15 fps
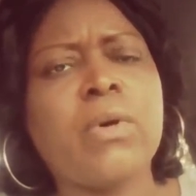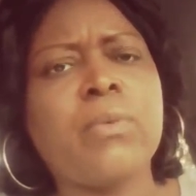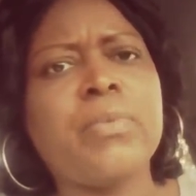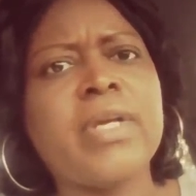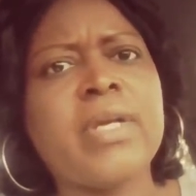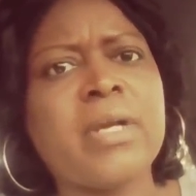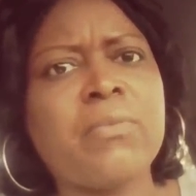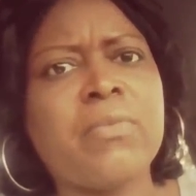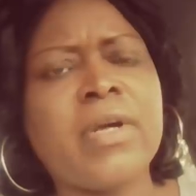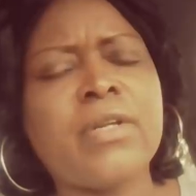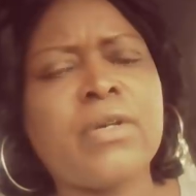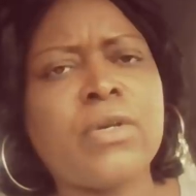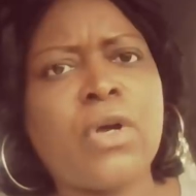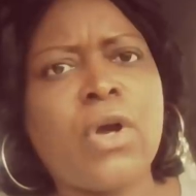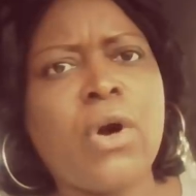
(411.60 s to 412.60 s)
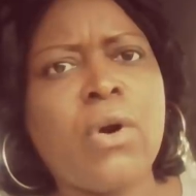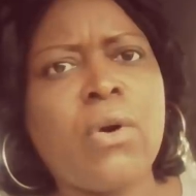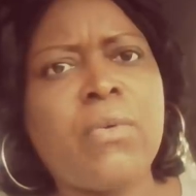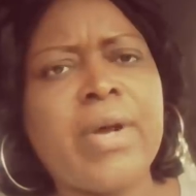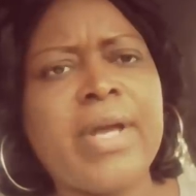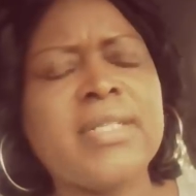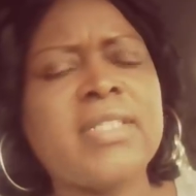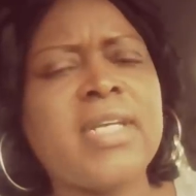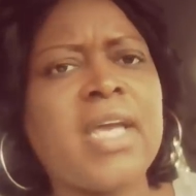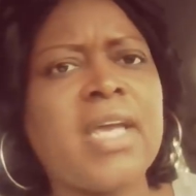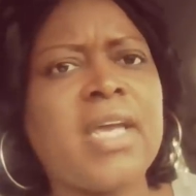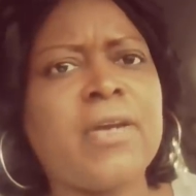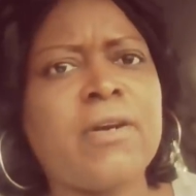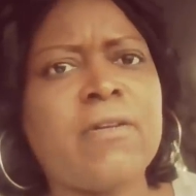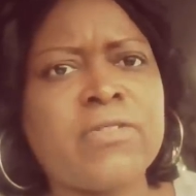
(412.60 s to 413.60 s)
when we get ready to go and
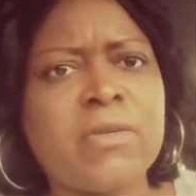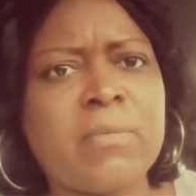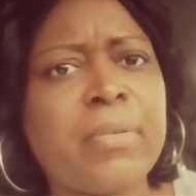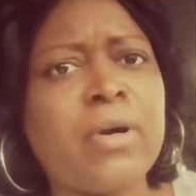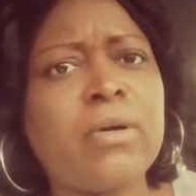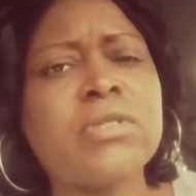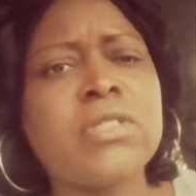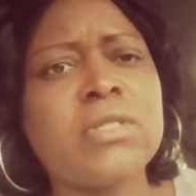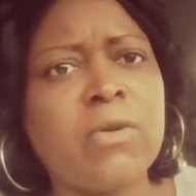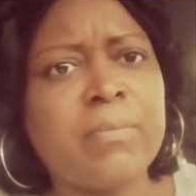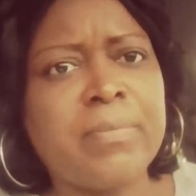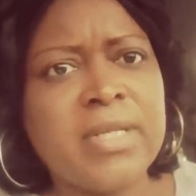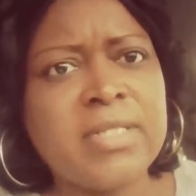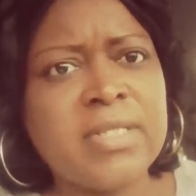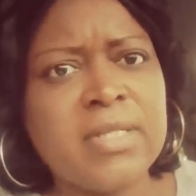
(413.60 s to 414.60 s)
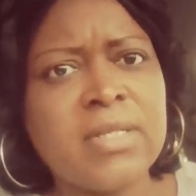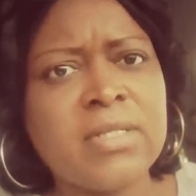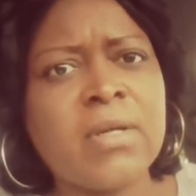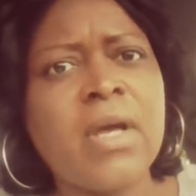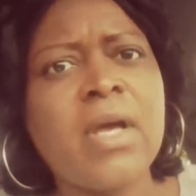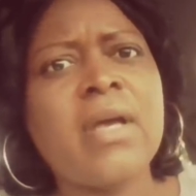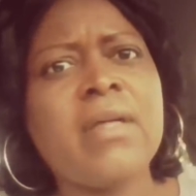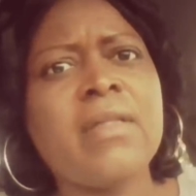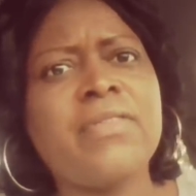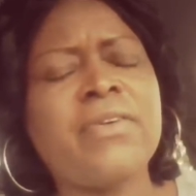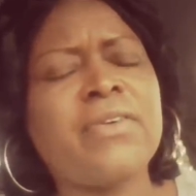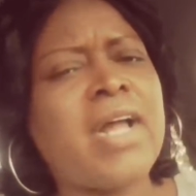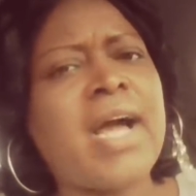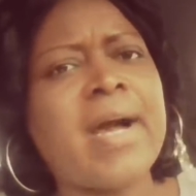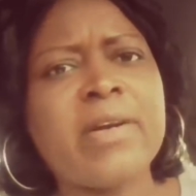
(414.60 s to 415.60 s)
take care of some personal business,
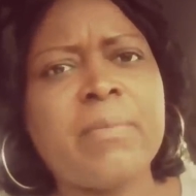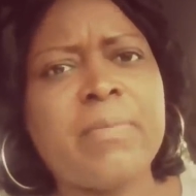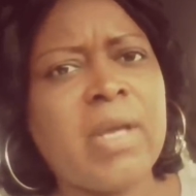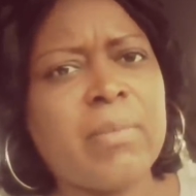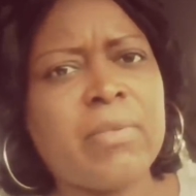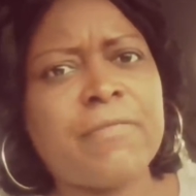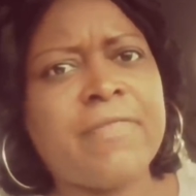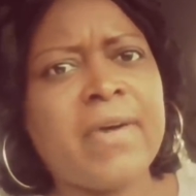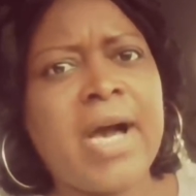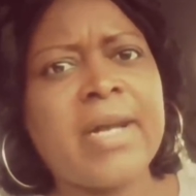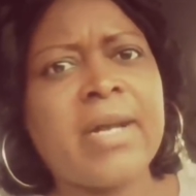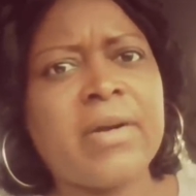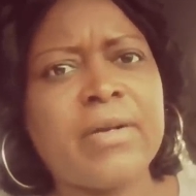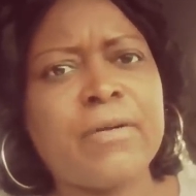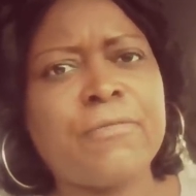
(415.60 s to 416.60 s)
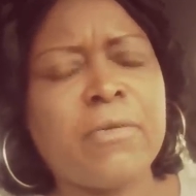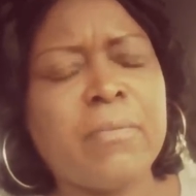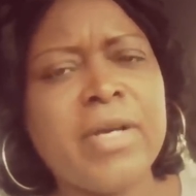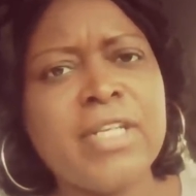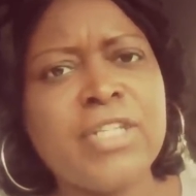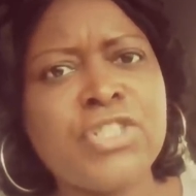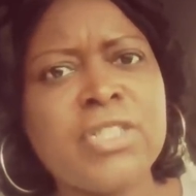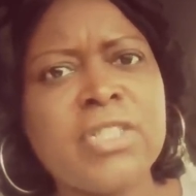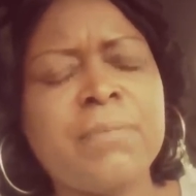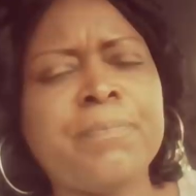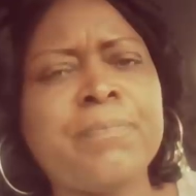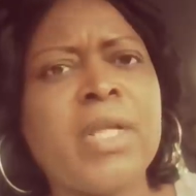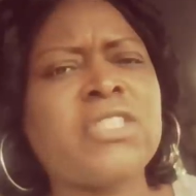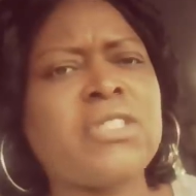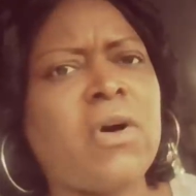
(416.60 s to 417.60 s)
they're not going to be able to find our
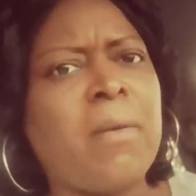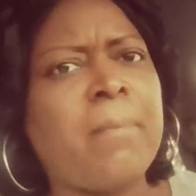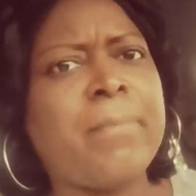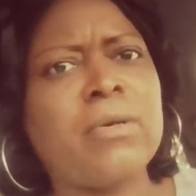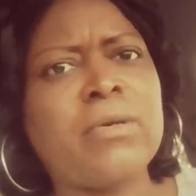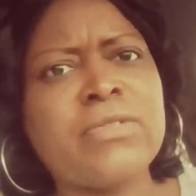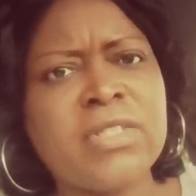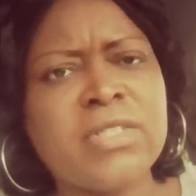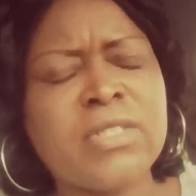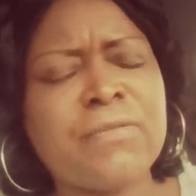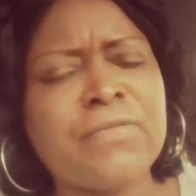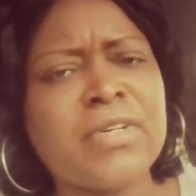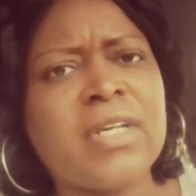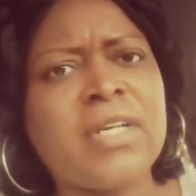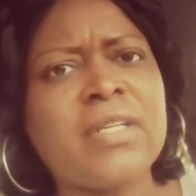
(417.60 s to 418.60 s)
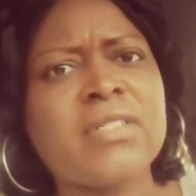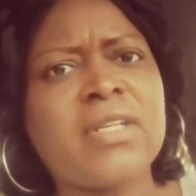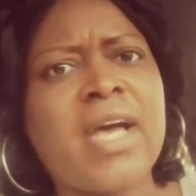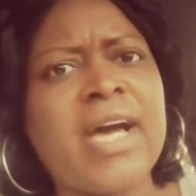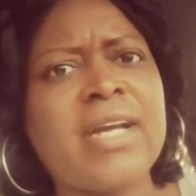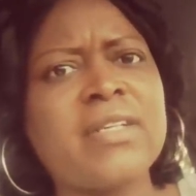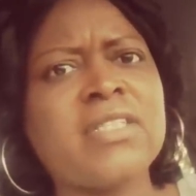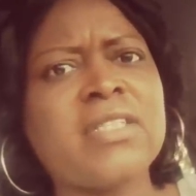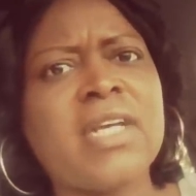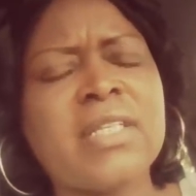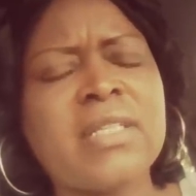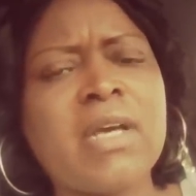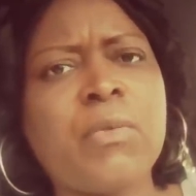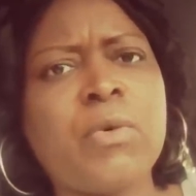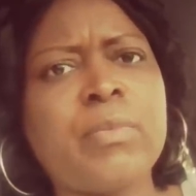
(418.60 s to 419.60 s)
information. I saw birth certificates. God is
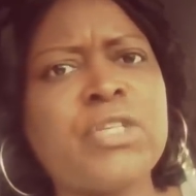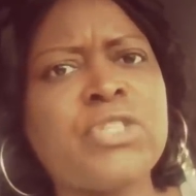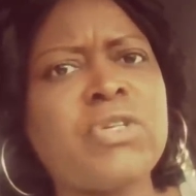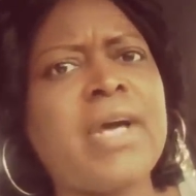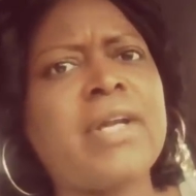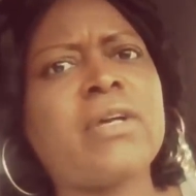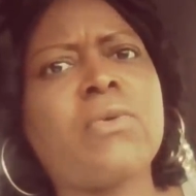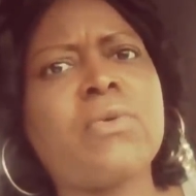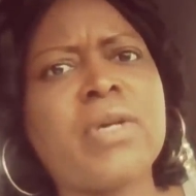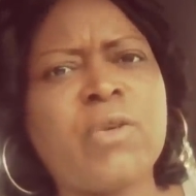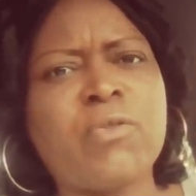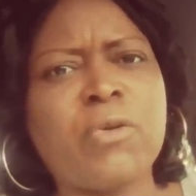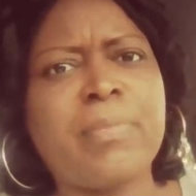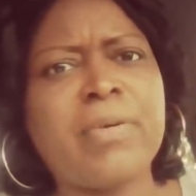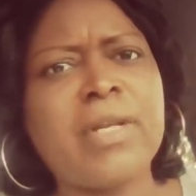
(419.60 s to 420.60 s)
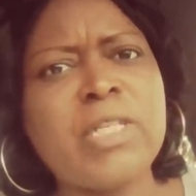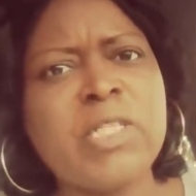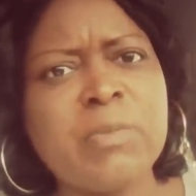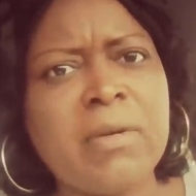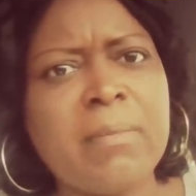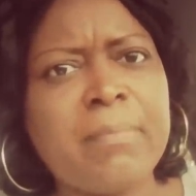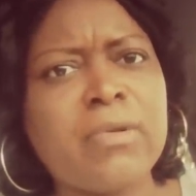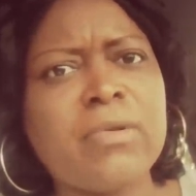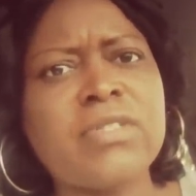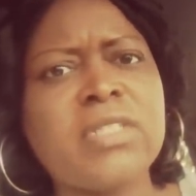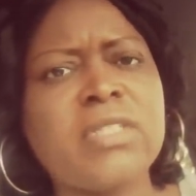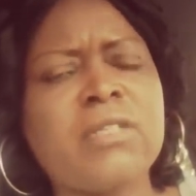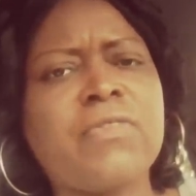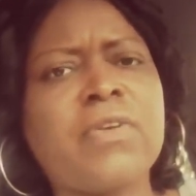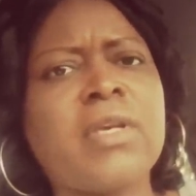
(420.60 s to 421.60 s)
saying that when we try to go get a replacement birth
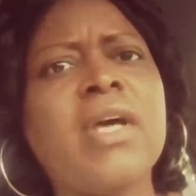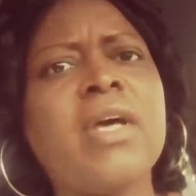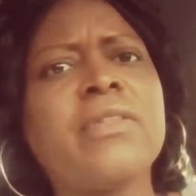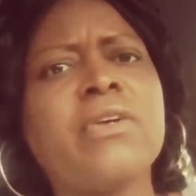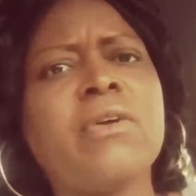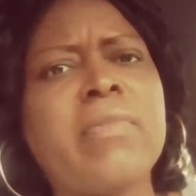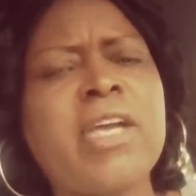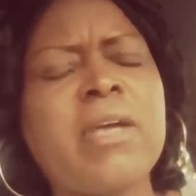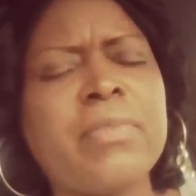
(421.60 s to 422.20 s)
certificate, there